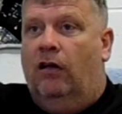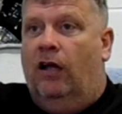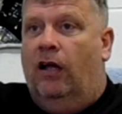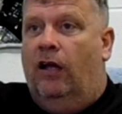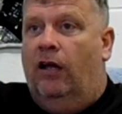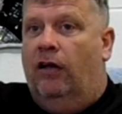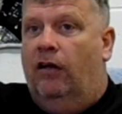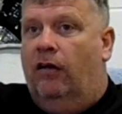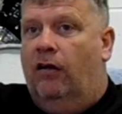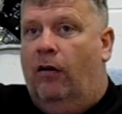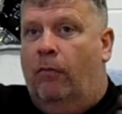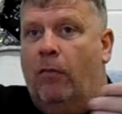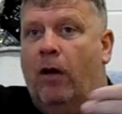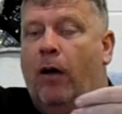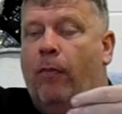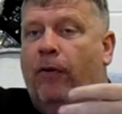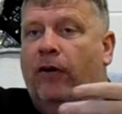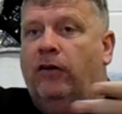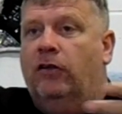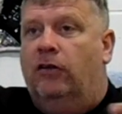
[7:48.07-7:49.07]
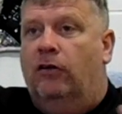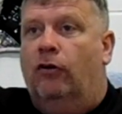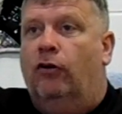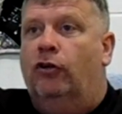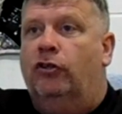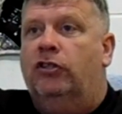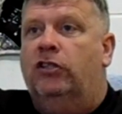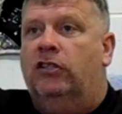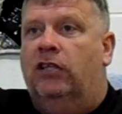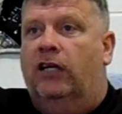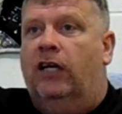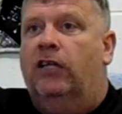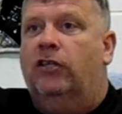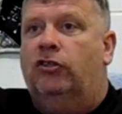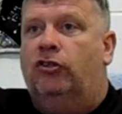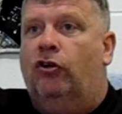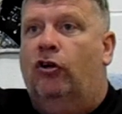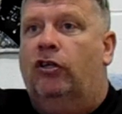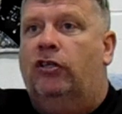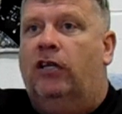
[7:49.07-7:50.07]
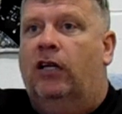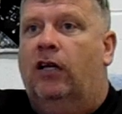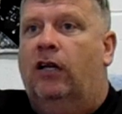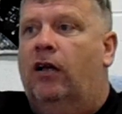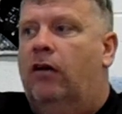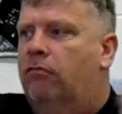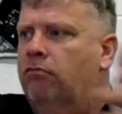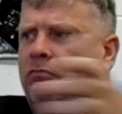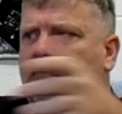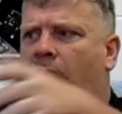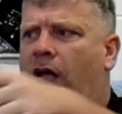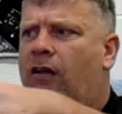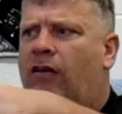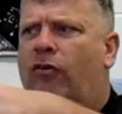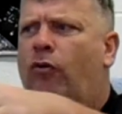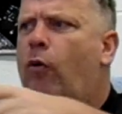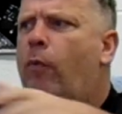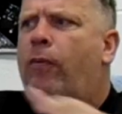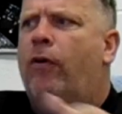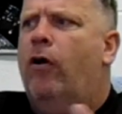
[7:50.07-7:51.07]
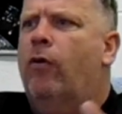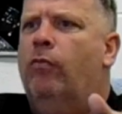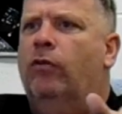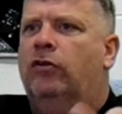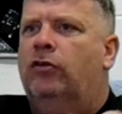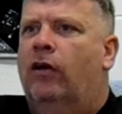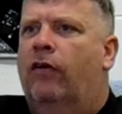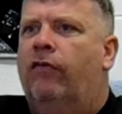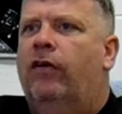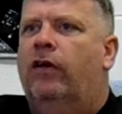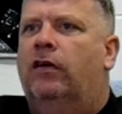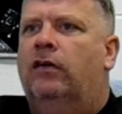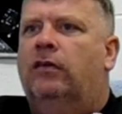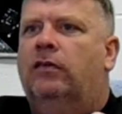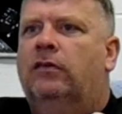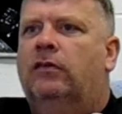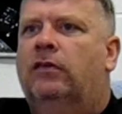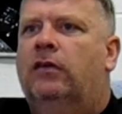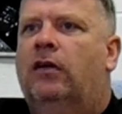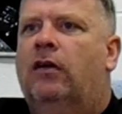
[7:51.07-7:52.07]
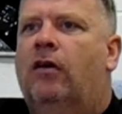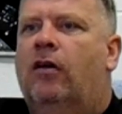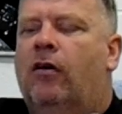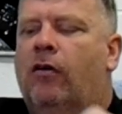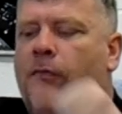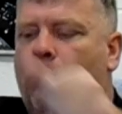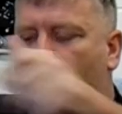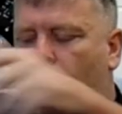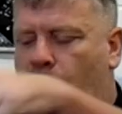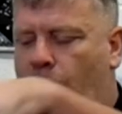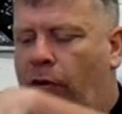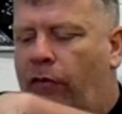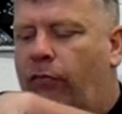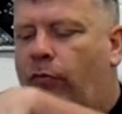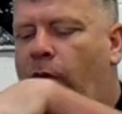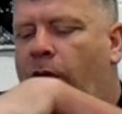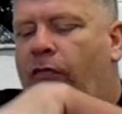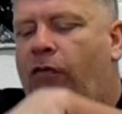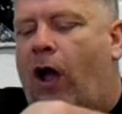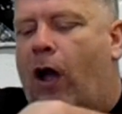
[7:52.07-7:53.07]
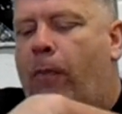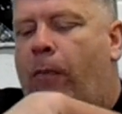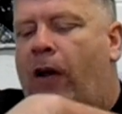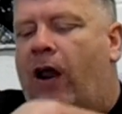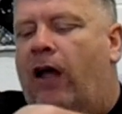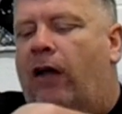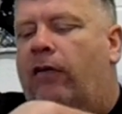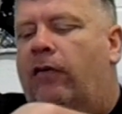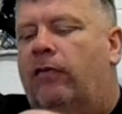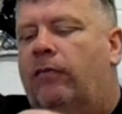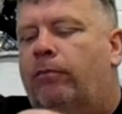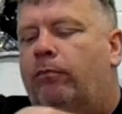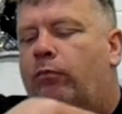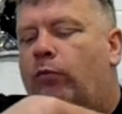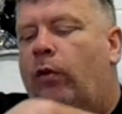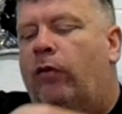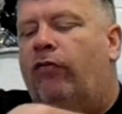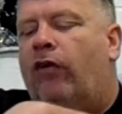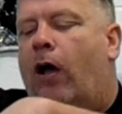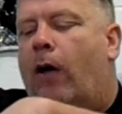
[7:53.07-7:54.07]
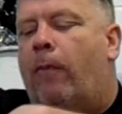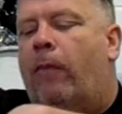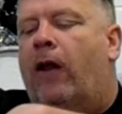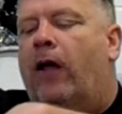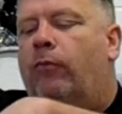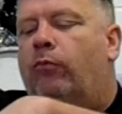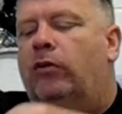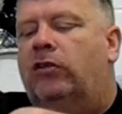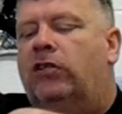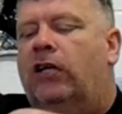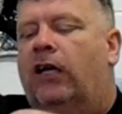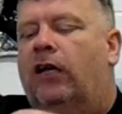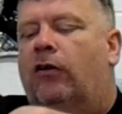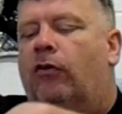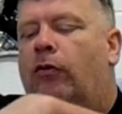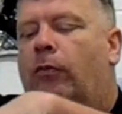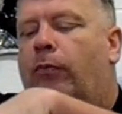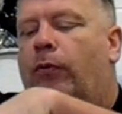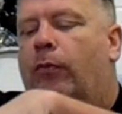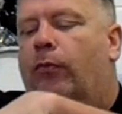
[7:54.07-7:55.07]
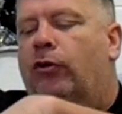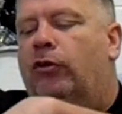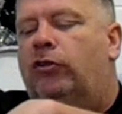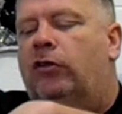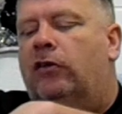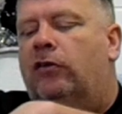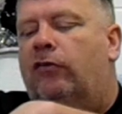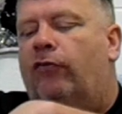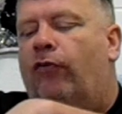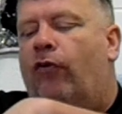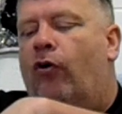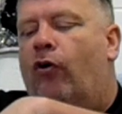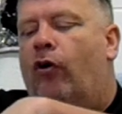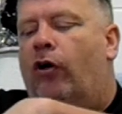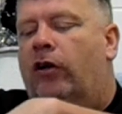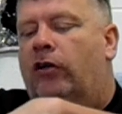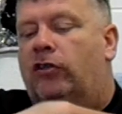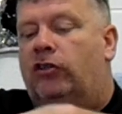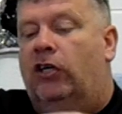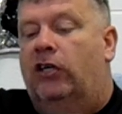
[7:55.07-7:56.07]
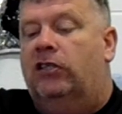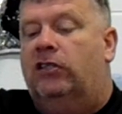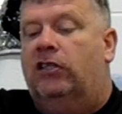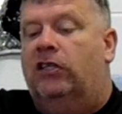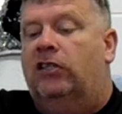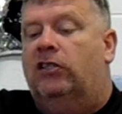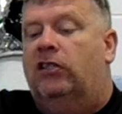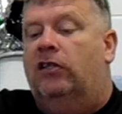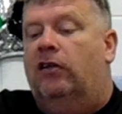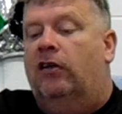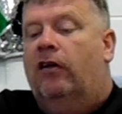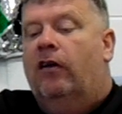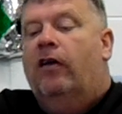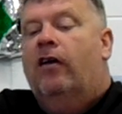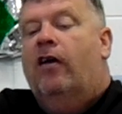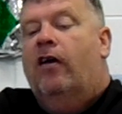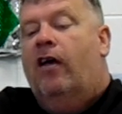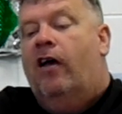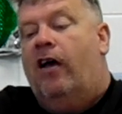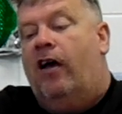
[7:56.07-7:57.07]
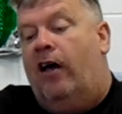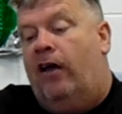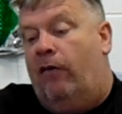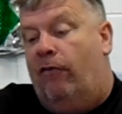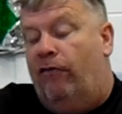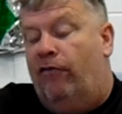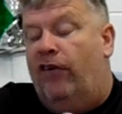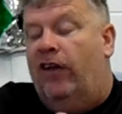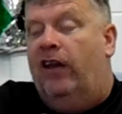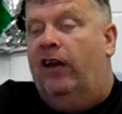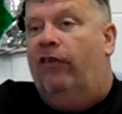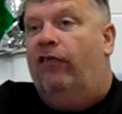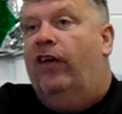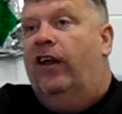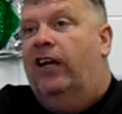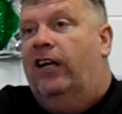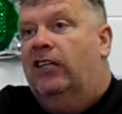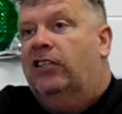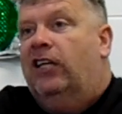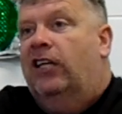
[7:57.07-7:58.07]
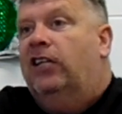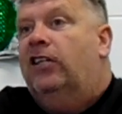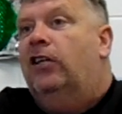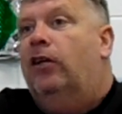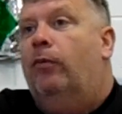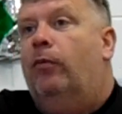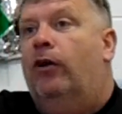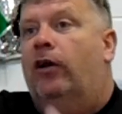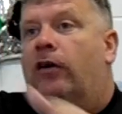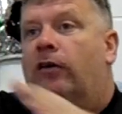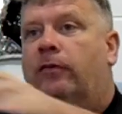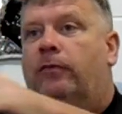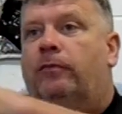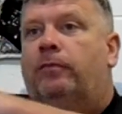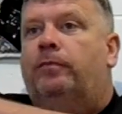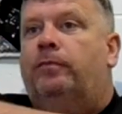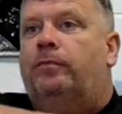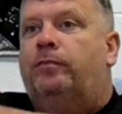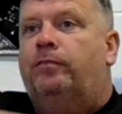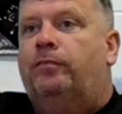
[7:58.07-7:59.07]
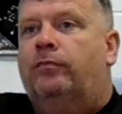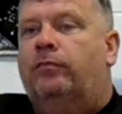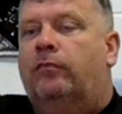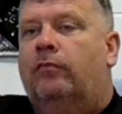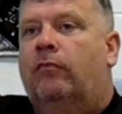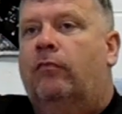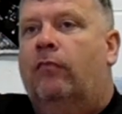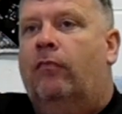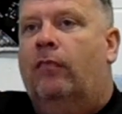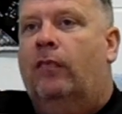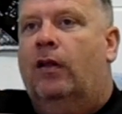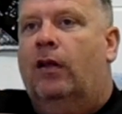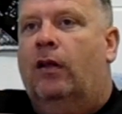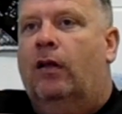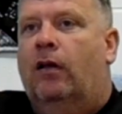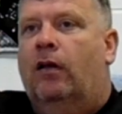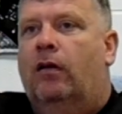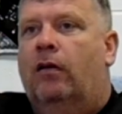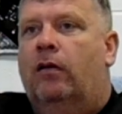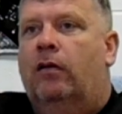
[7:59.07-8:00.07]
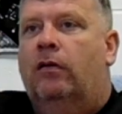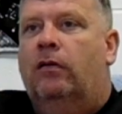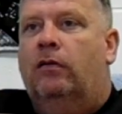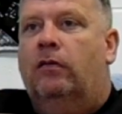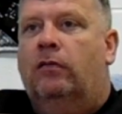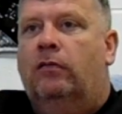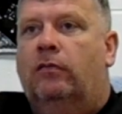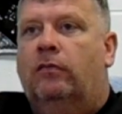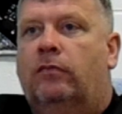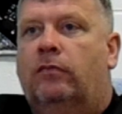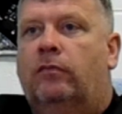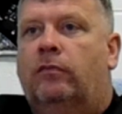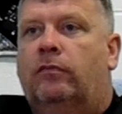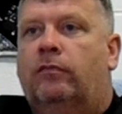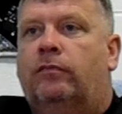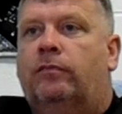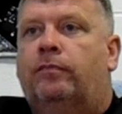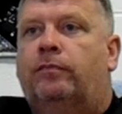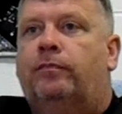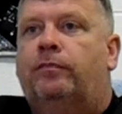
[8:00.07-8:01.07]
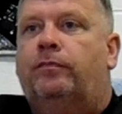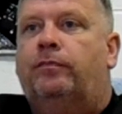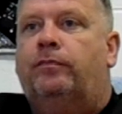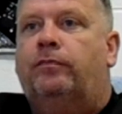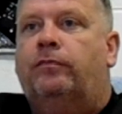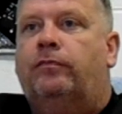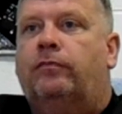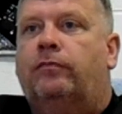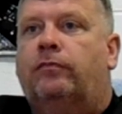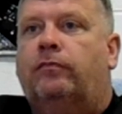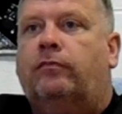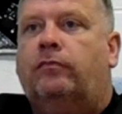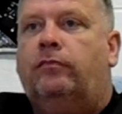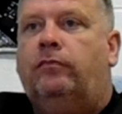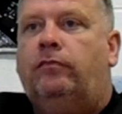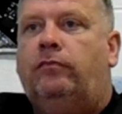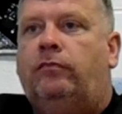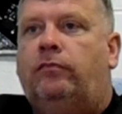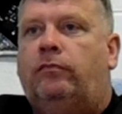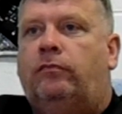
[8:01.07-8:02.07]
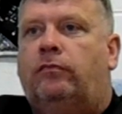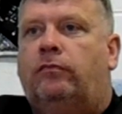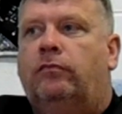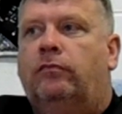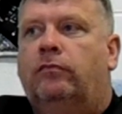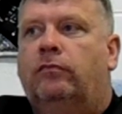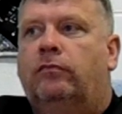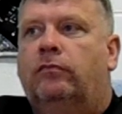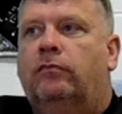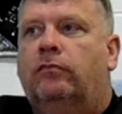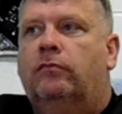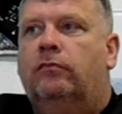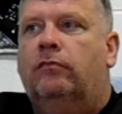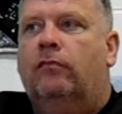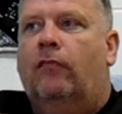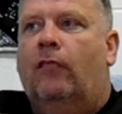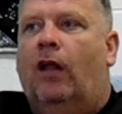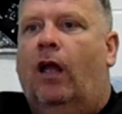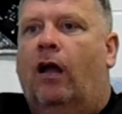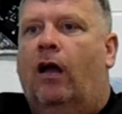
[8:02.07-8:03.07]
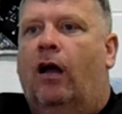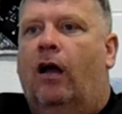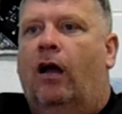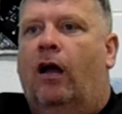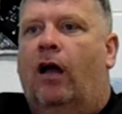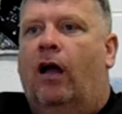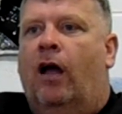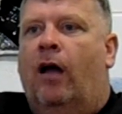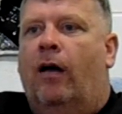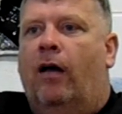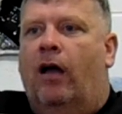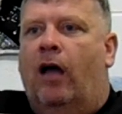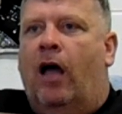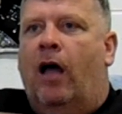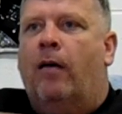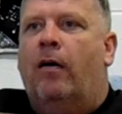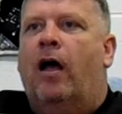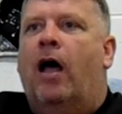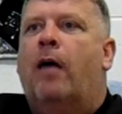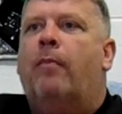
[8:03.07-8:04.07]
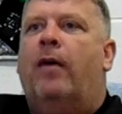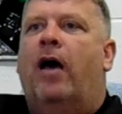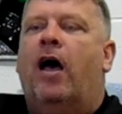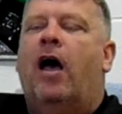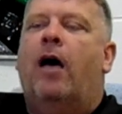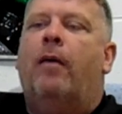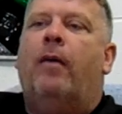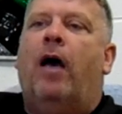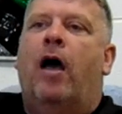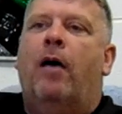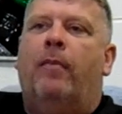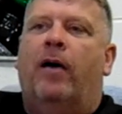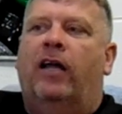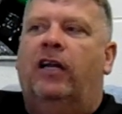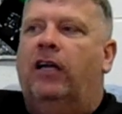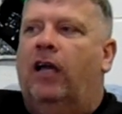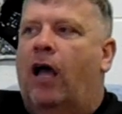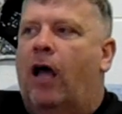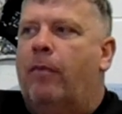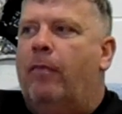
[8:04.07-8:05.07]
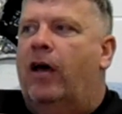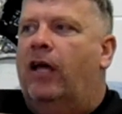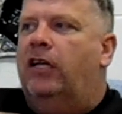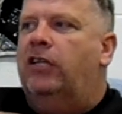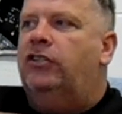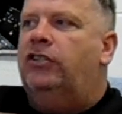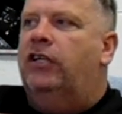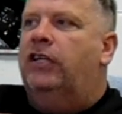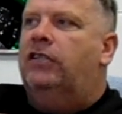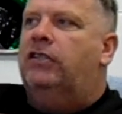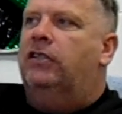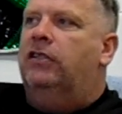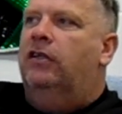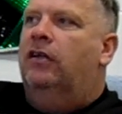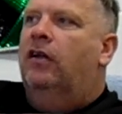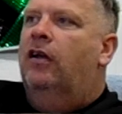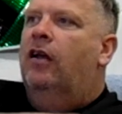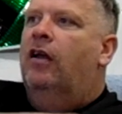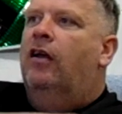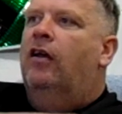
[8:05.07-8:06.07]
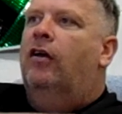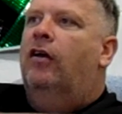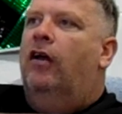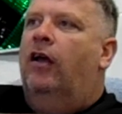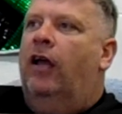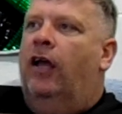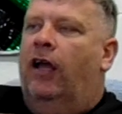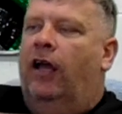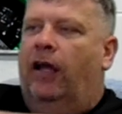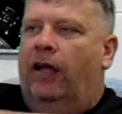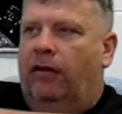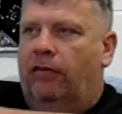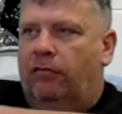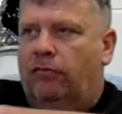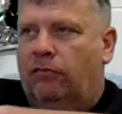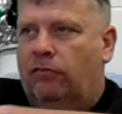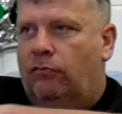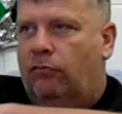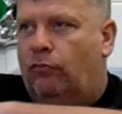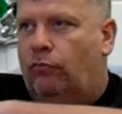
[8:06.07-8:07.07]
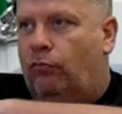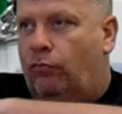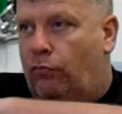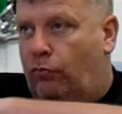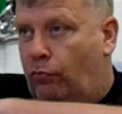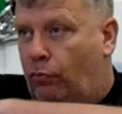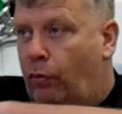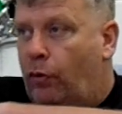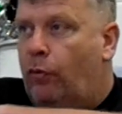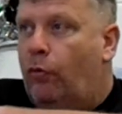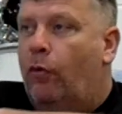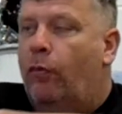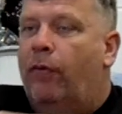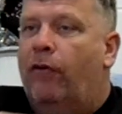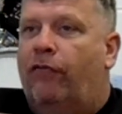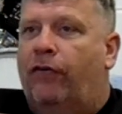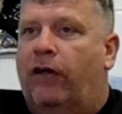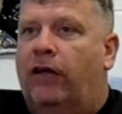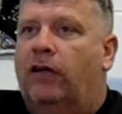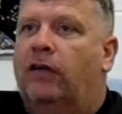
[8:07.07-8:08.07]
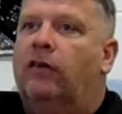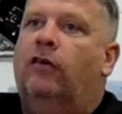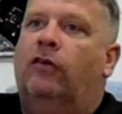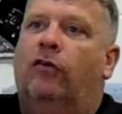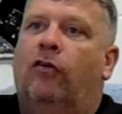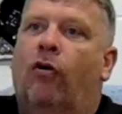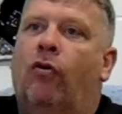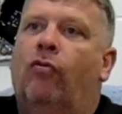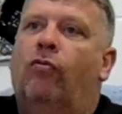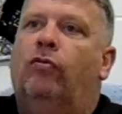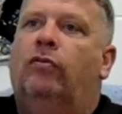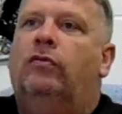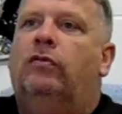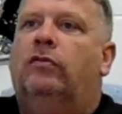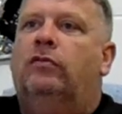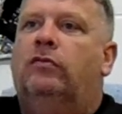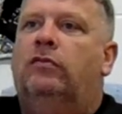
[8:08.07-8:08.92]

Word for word: uh, in my opinion, loses against Josh Taylor. No problem whatsoever. But we, we've got a plan. We've got a plan with Cyclone Promotions for Jason Easton and I'm very, very excited about it. Is uh, so I take is Jason got a deal with Cyclone, yeah? Or is it just I'm, a fight I'm, by I'm fight I'm, deal? I manage Jason. Uh, we will be fighting in all